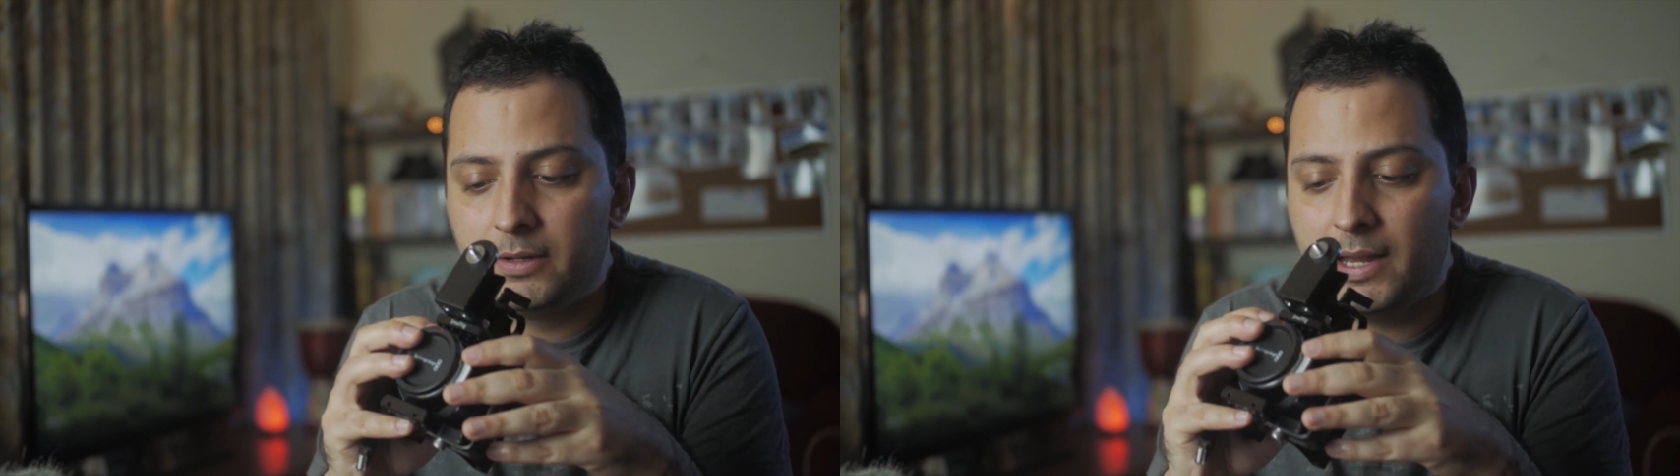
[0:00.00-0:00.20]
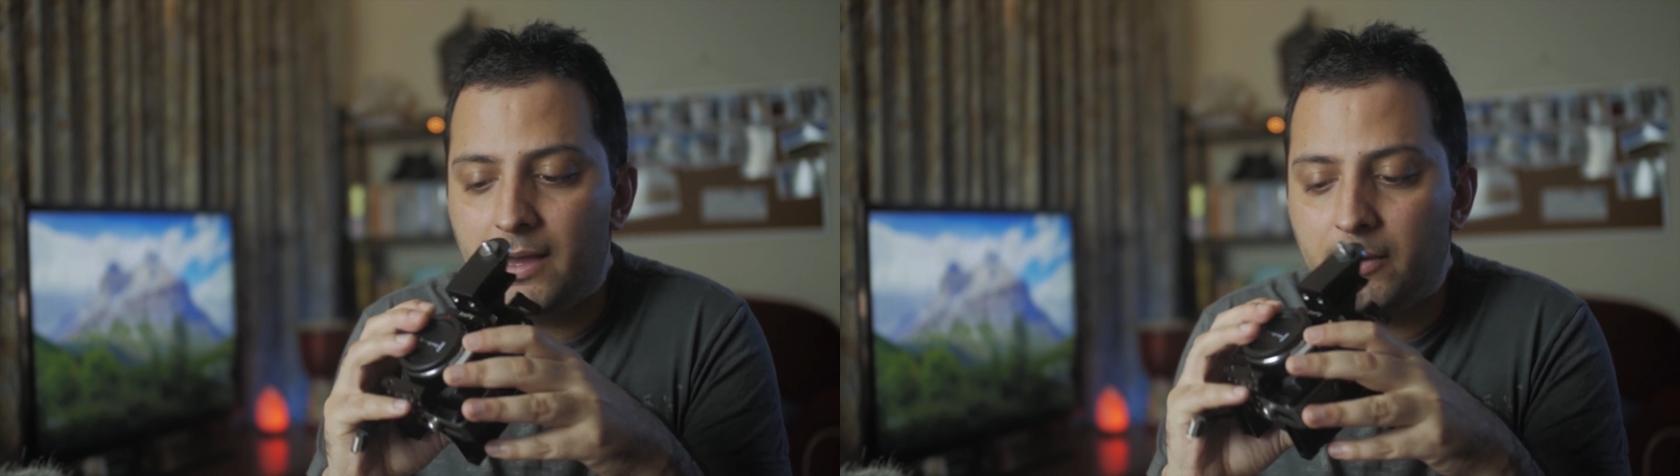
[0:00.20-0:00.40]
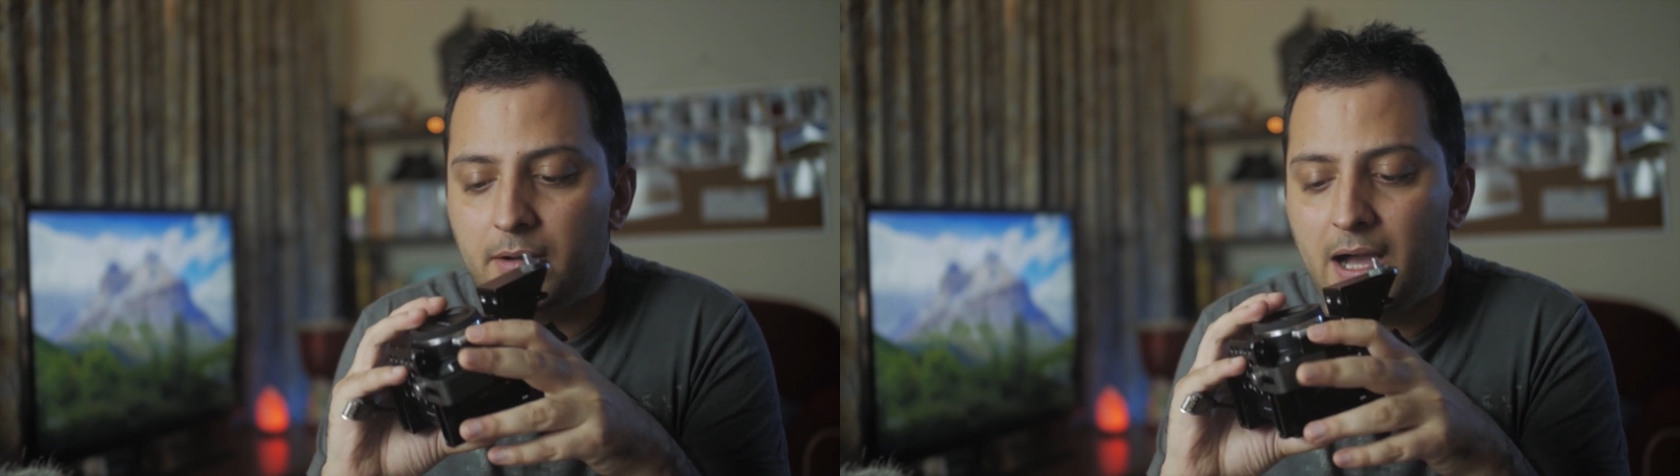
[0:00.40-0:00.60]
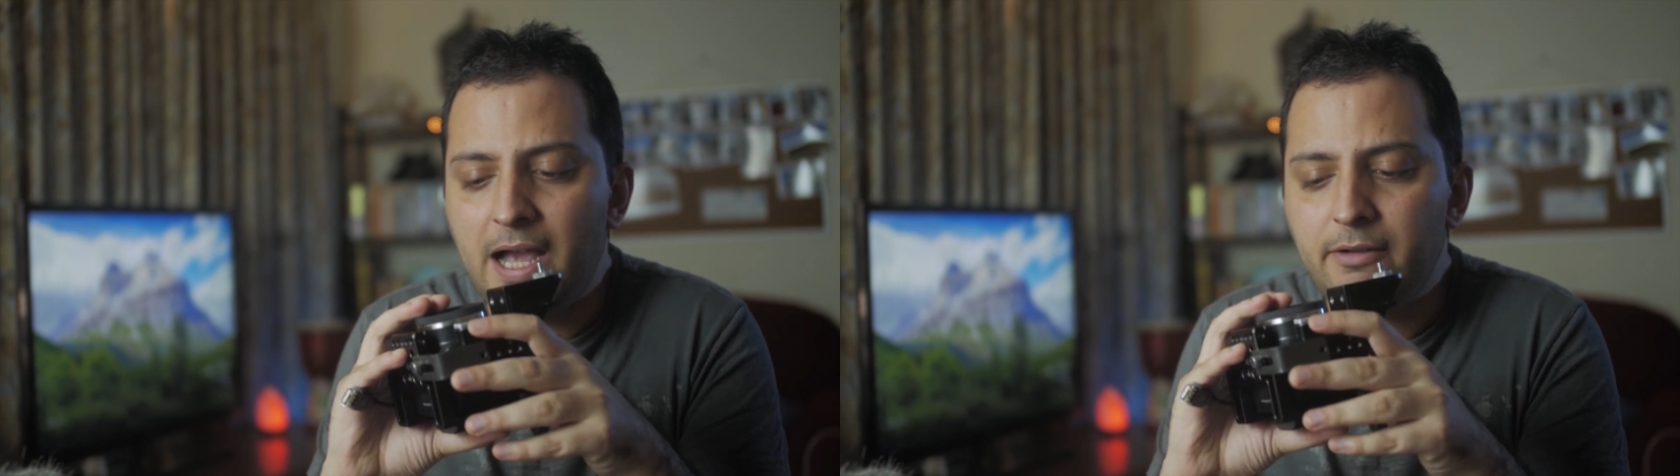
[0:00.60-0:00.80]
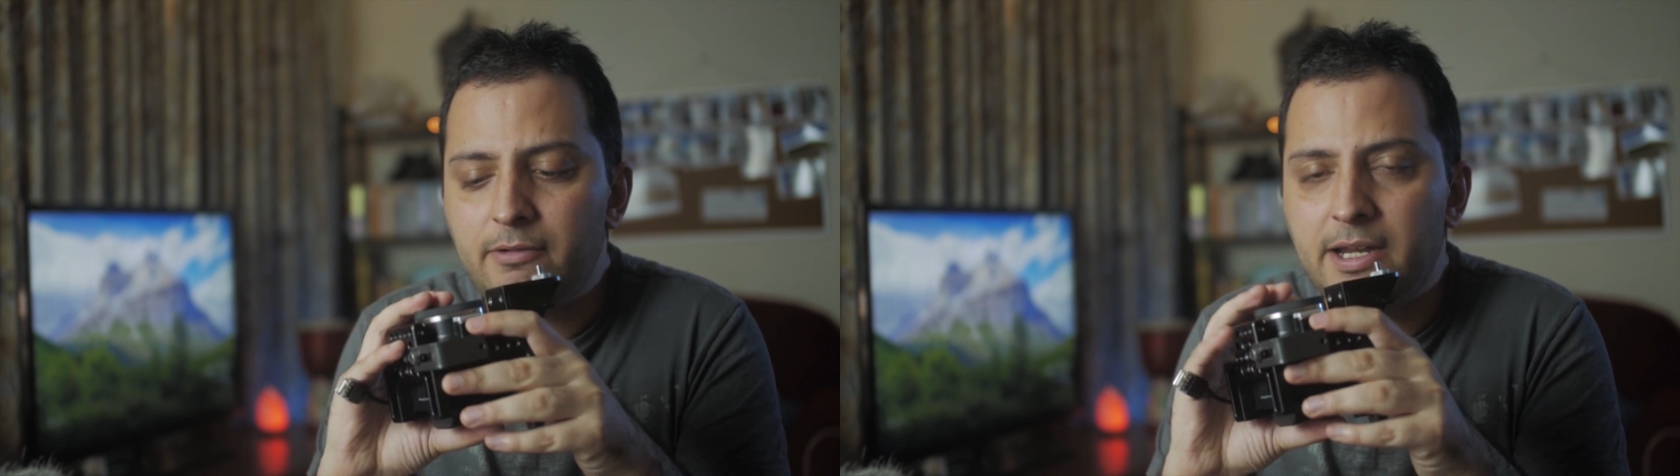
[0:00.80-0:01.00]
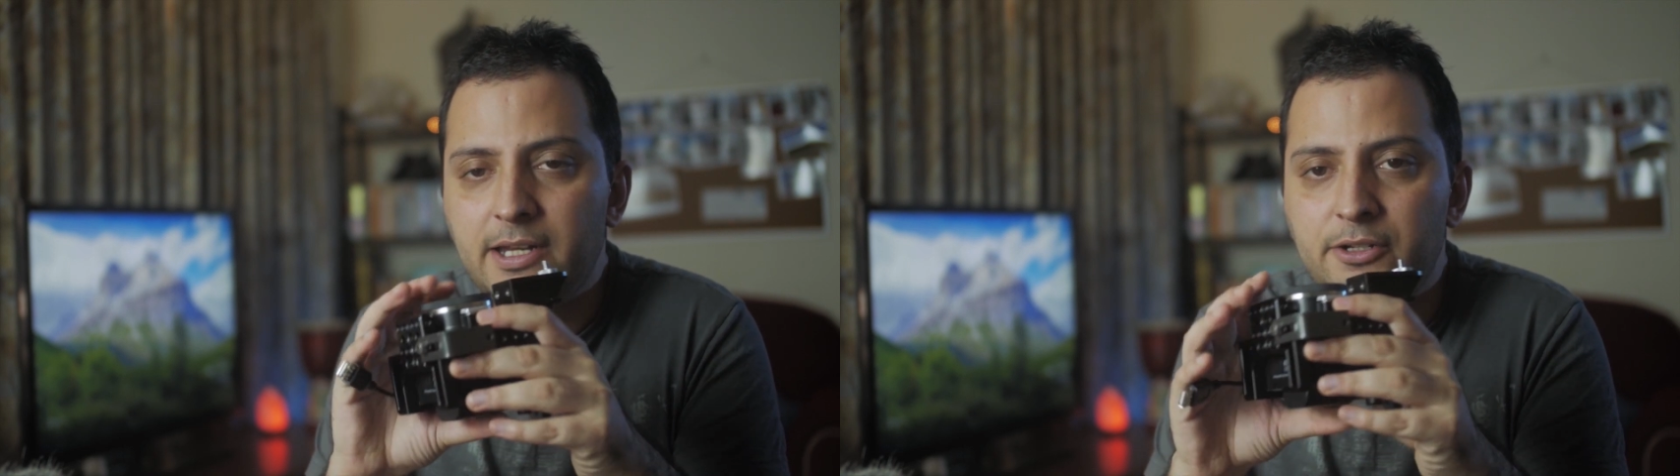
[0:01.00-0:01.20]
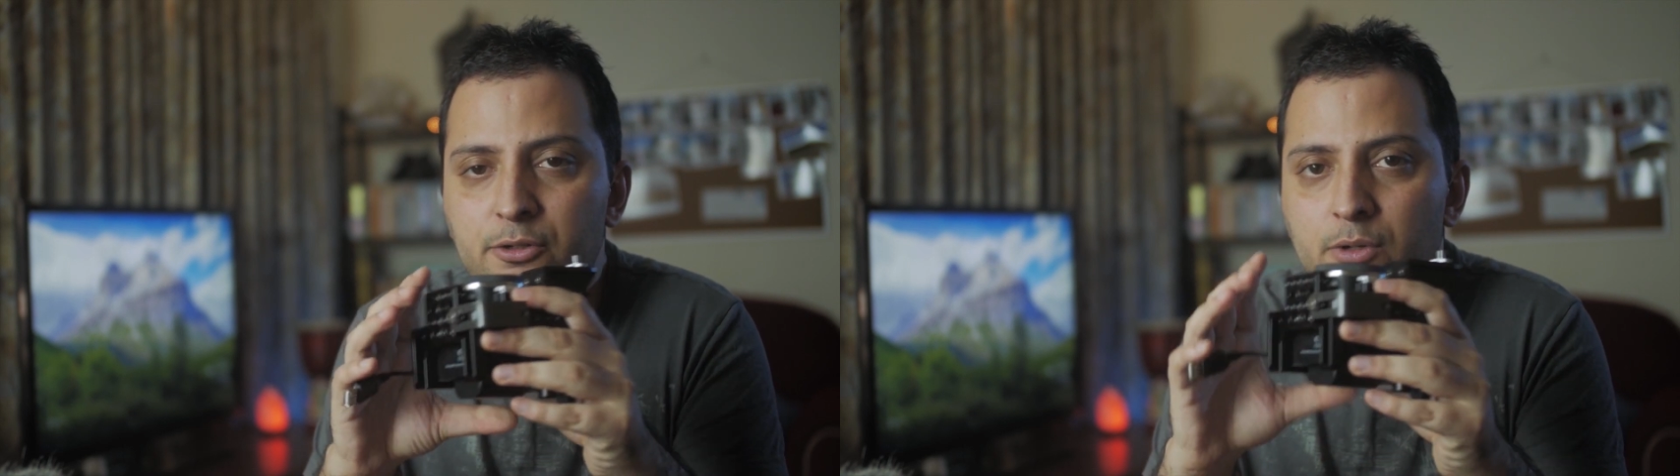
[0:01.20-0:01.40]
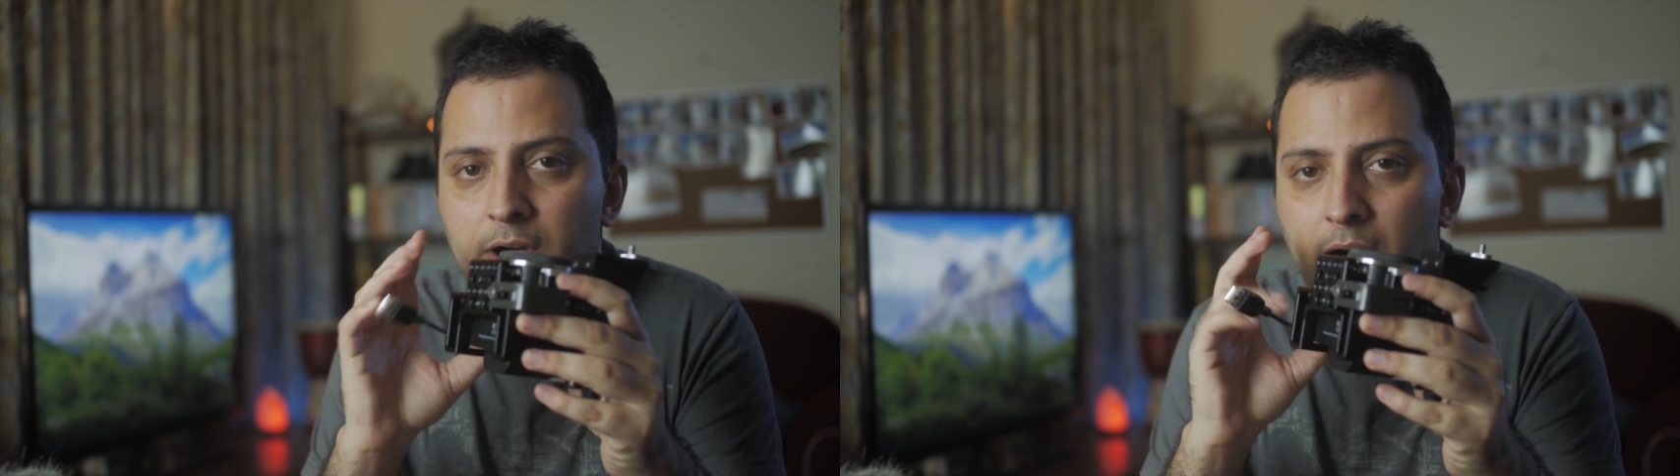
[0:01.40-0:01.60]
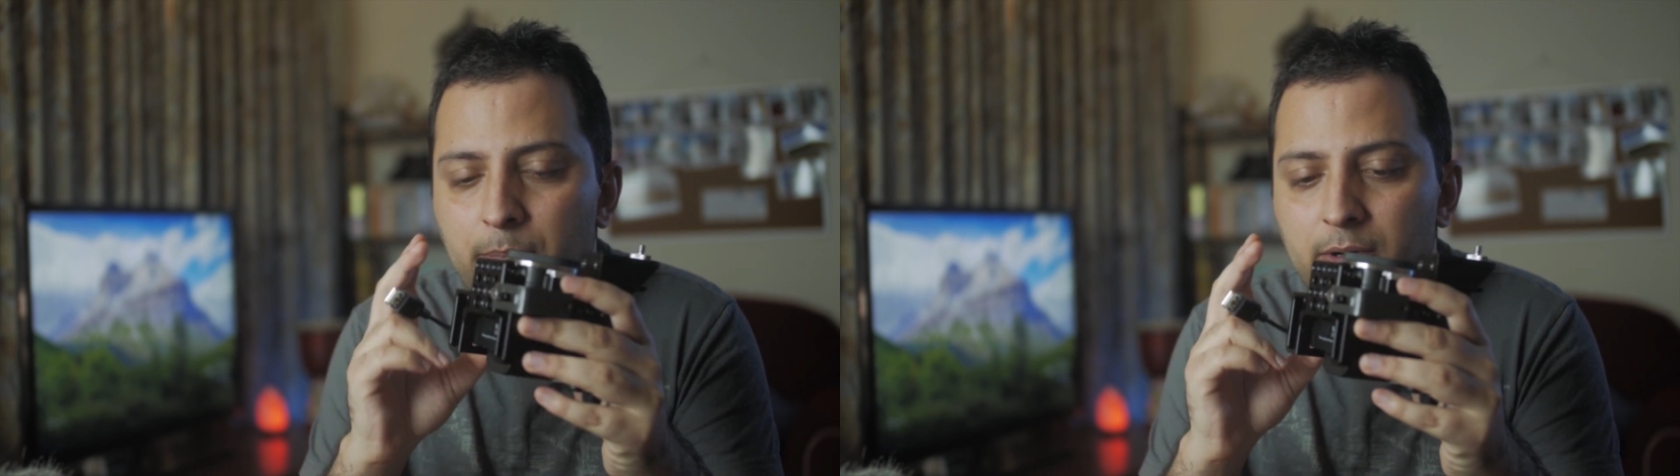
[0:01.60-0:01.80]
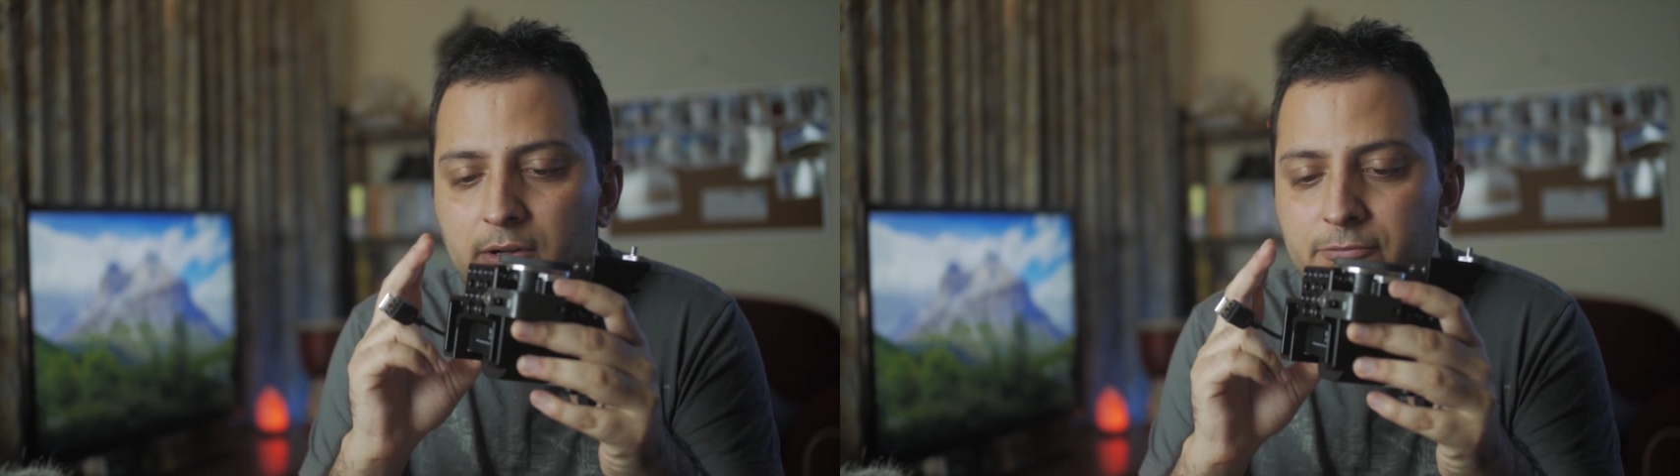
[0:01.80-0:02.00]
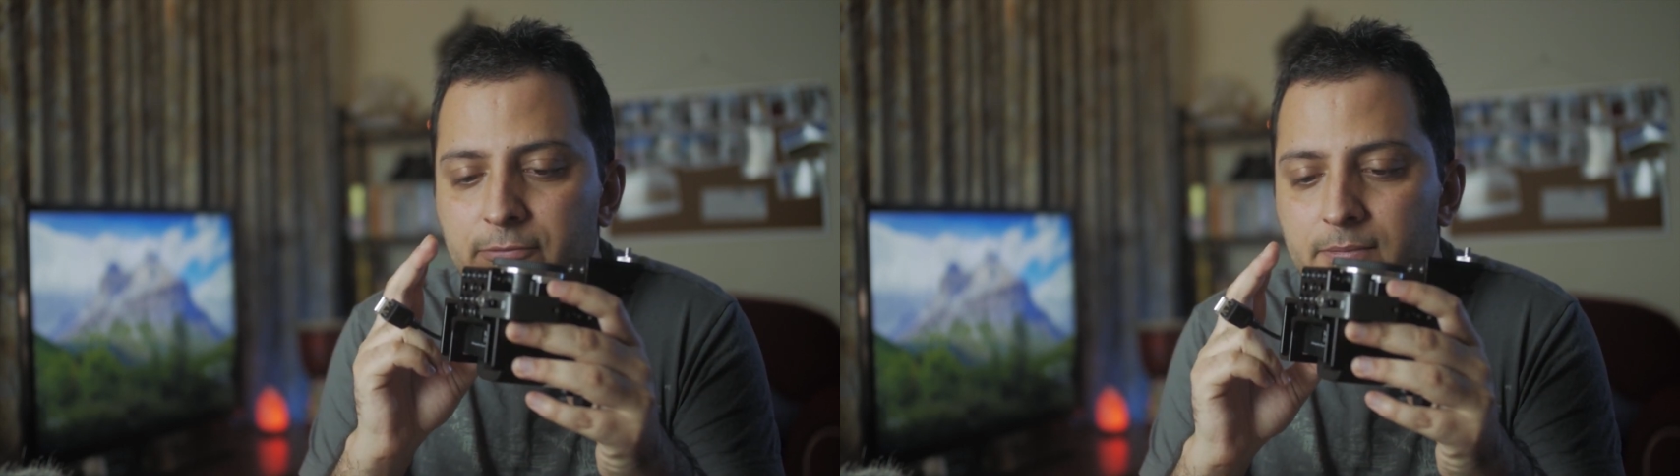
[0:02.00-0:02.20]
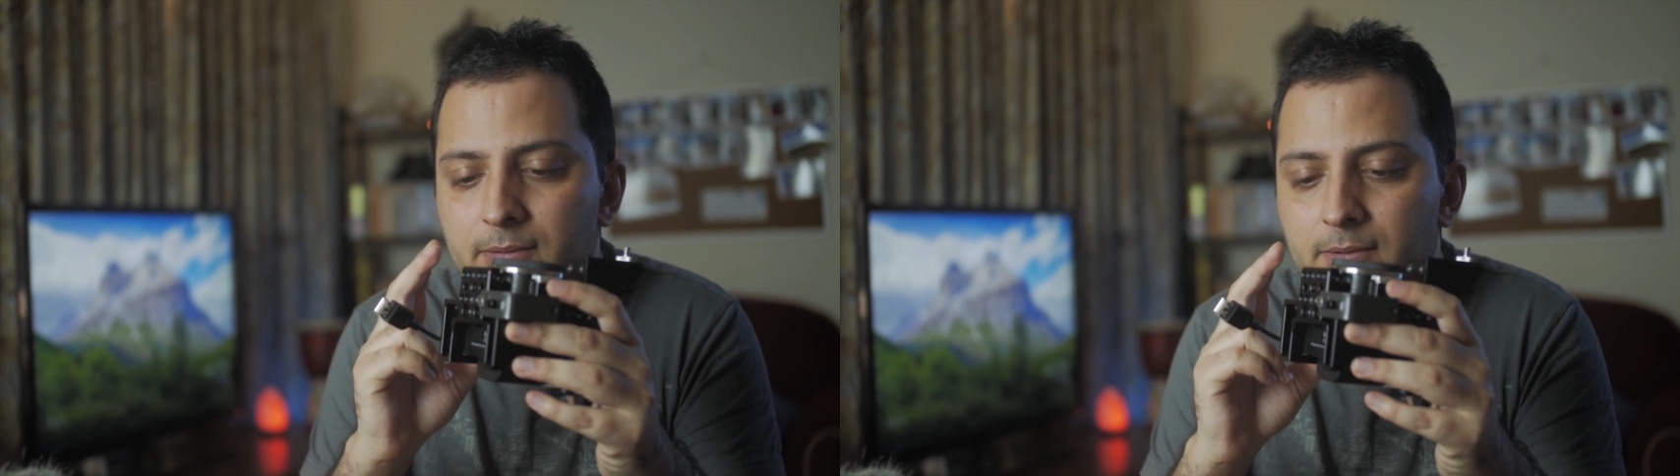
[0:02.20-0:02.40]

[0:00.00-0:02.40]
Now I ran into a couple of